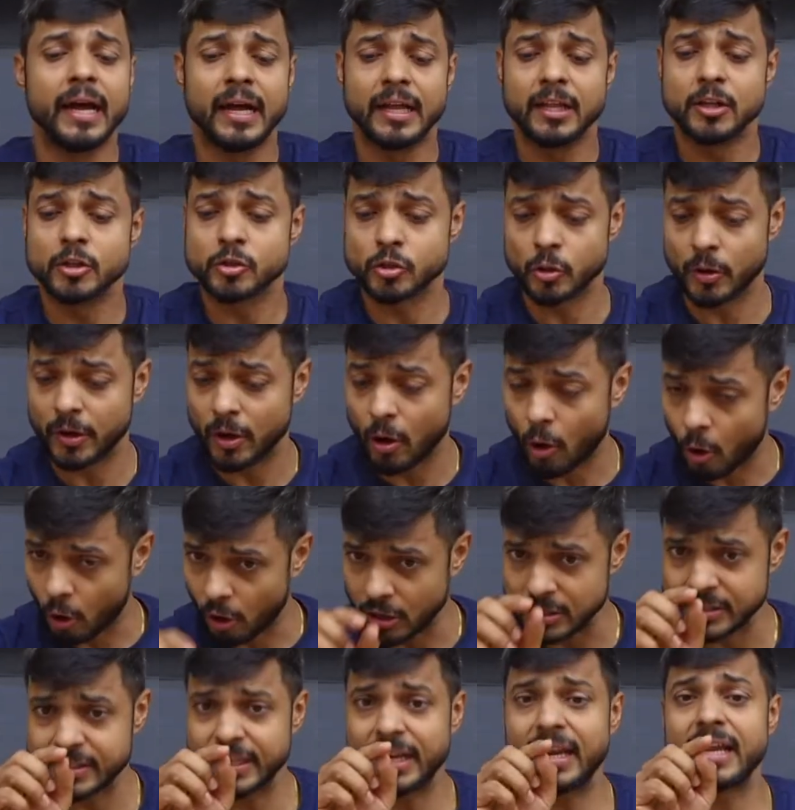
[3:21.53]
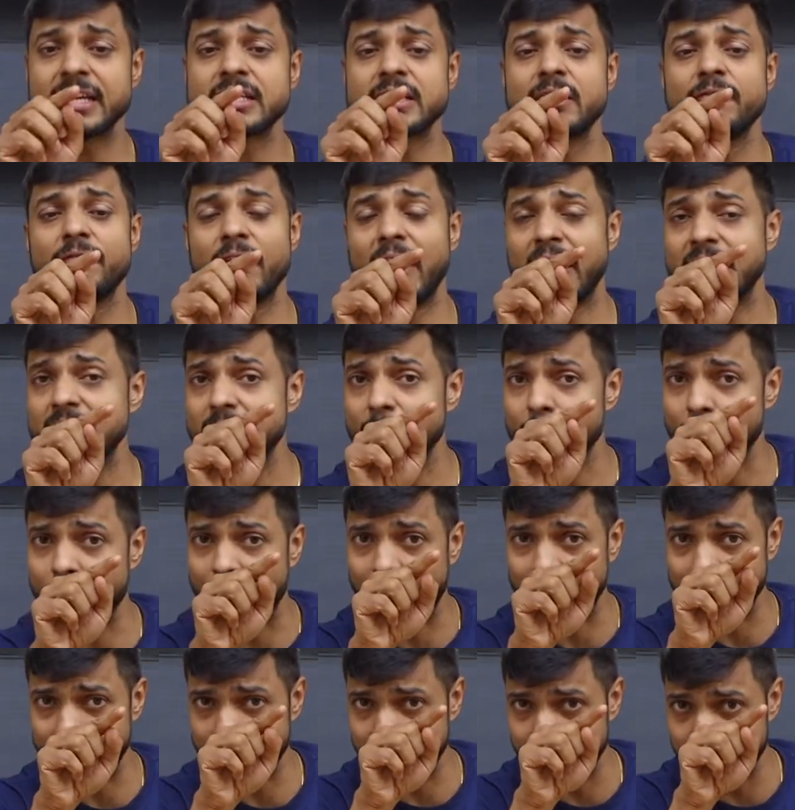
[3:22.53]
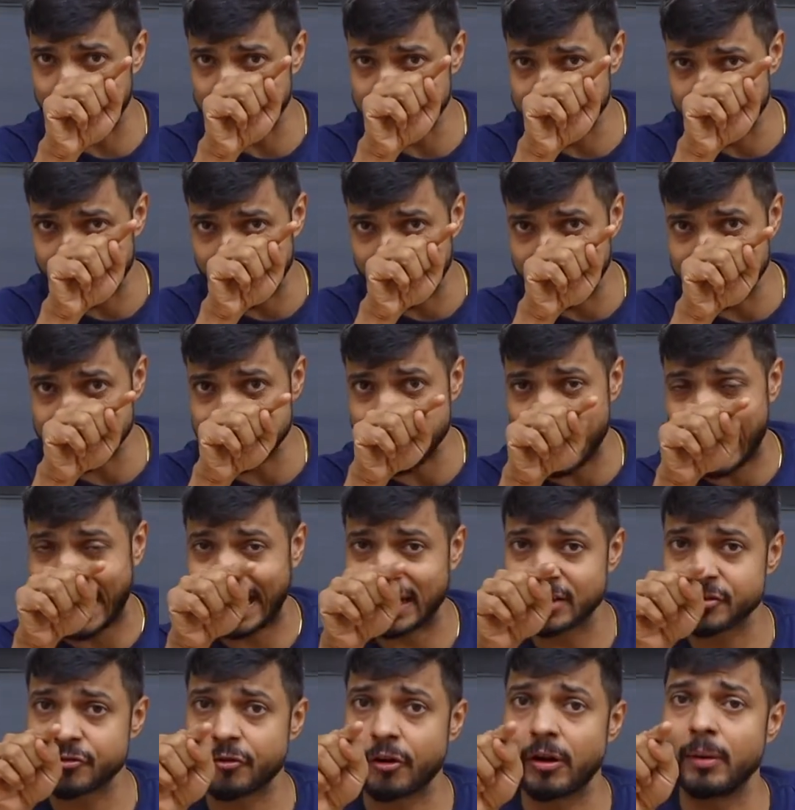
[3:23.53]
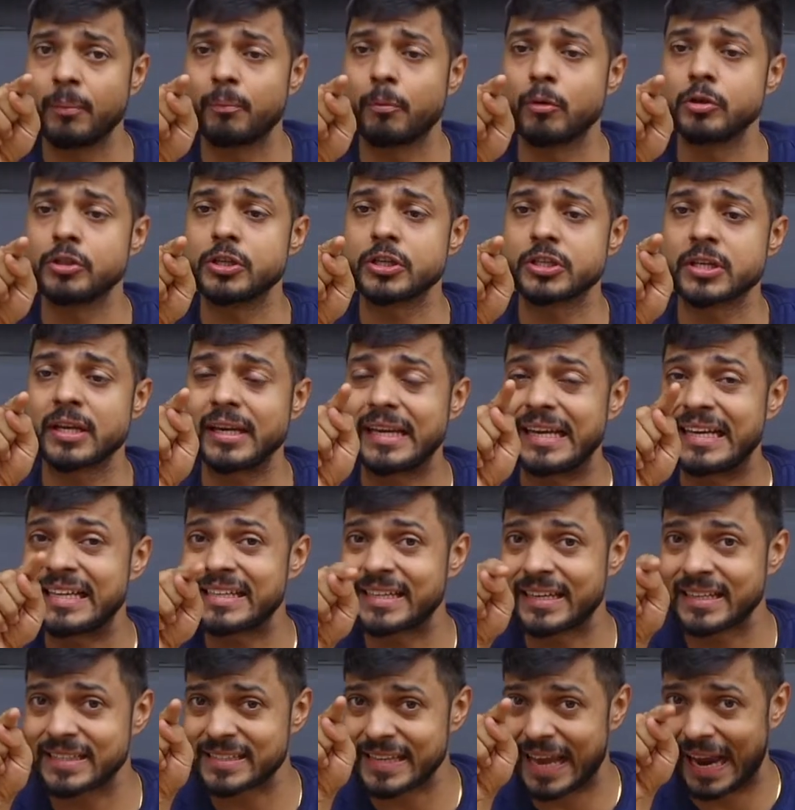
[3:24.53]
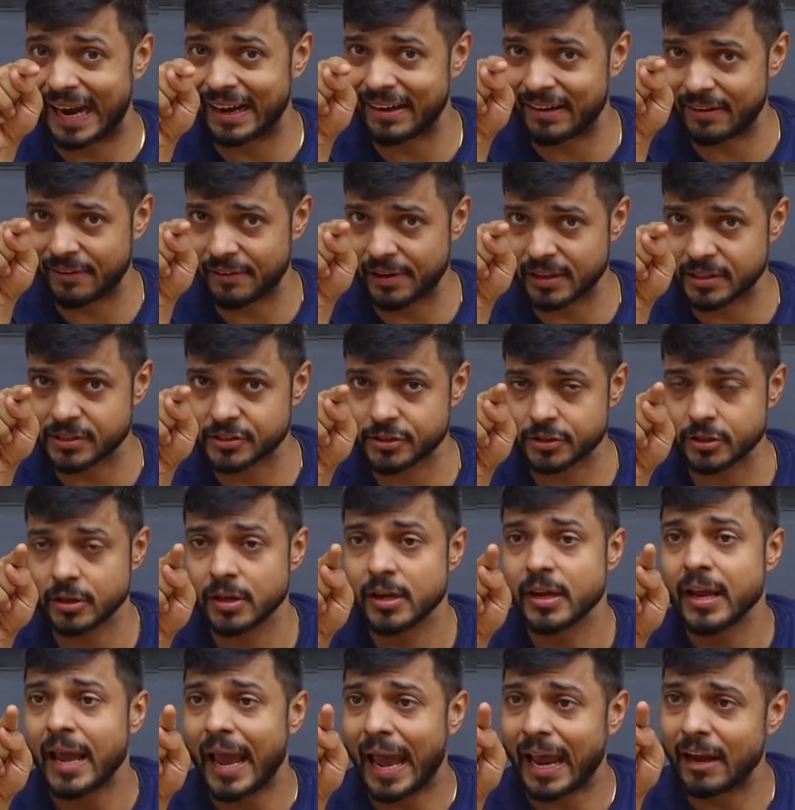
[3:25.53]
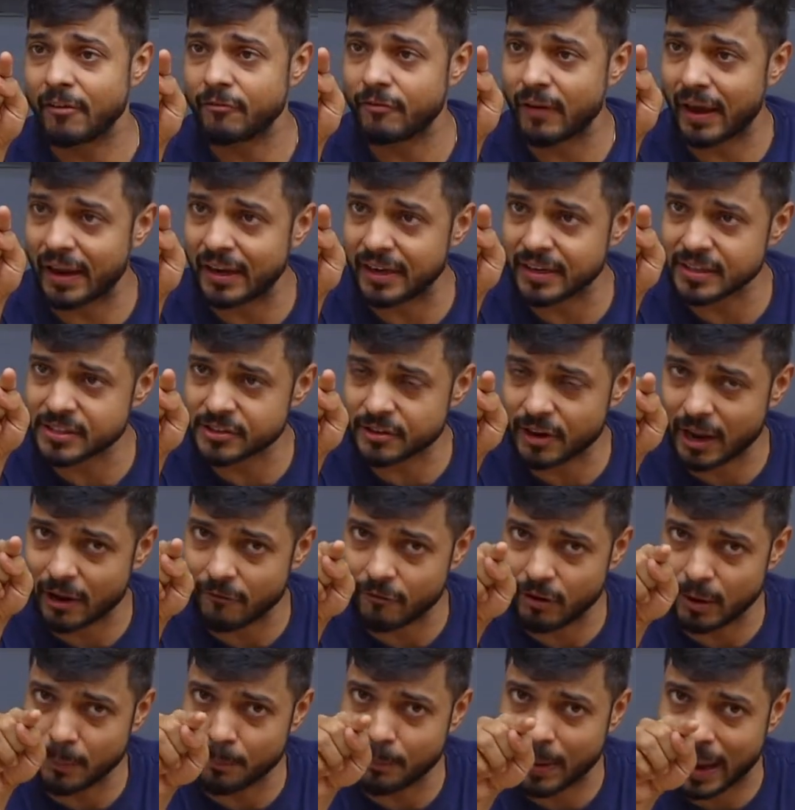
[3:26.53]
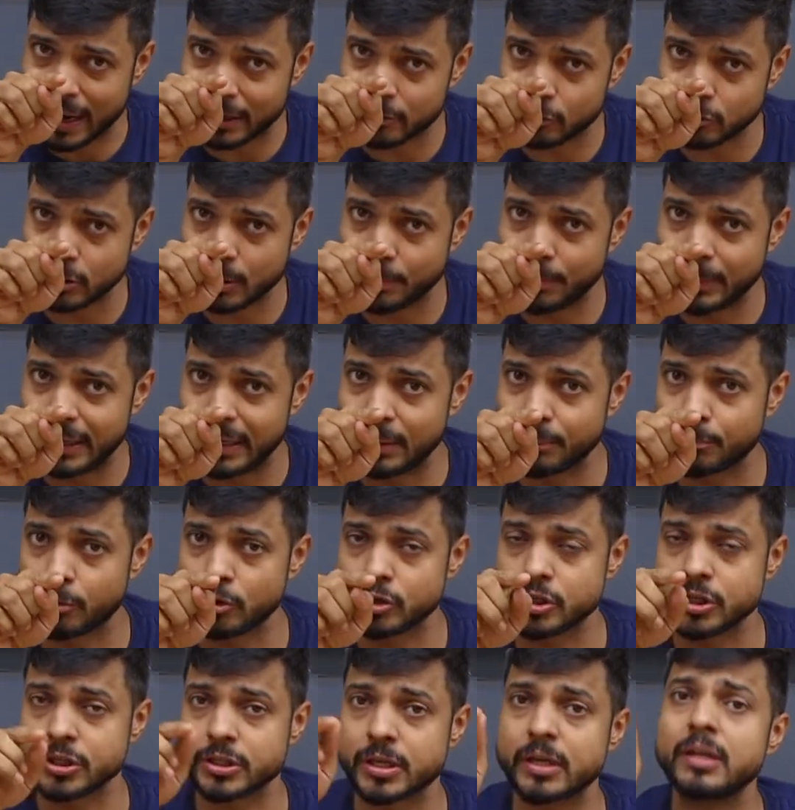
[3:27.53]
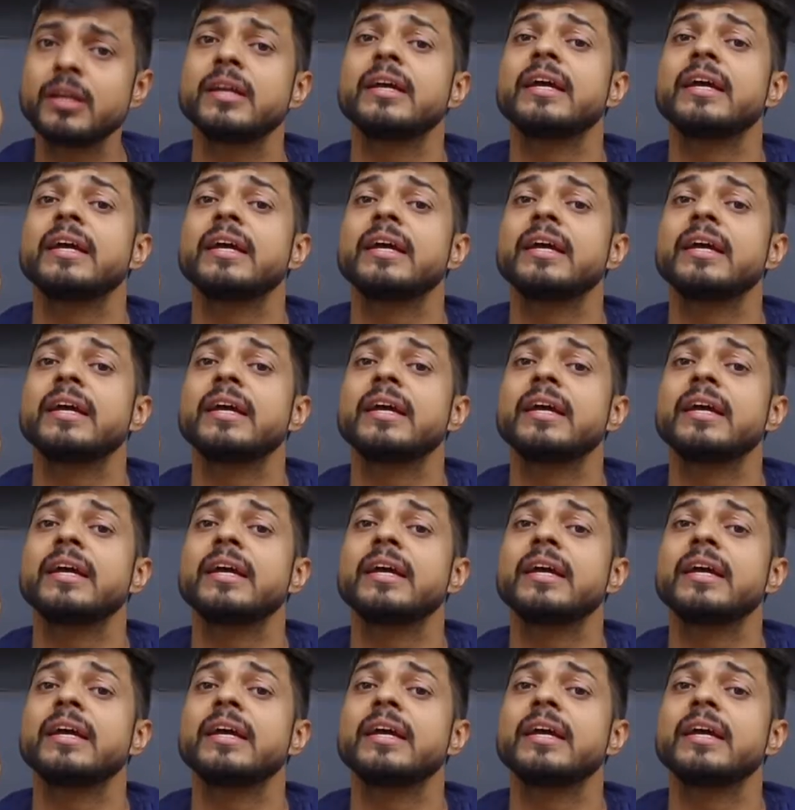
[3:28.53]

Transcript: So in oscillation, when the particle is reached the extreme position, it is at rest, and when it is traveling back to the mean position,